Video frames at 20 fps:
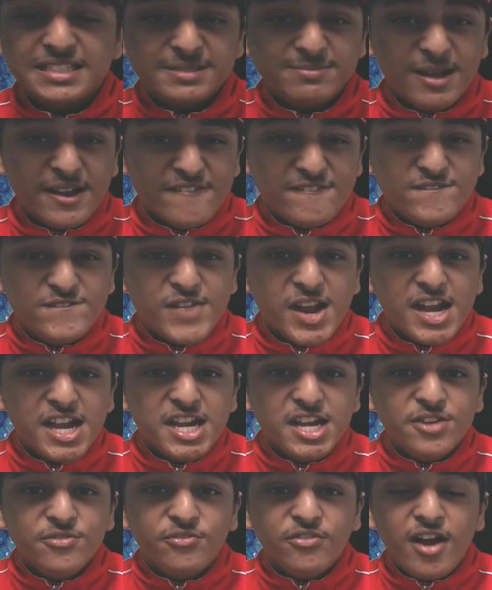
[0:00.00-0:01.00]
is my
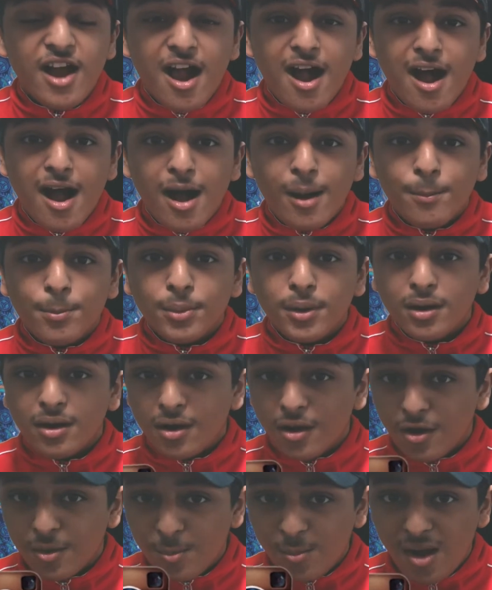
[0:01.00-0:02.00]
favorite app
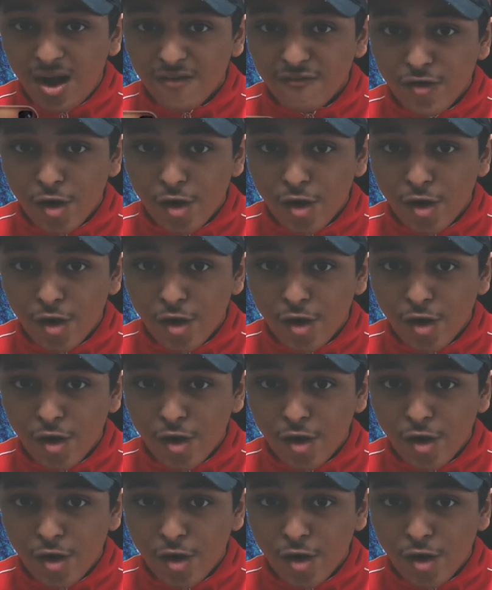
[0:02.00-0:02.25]
on my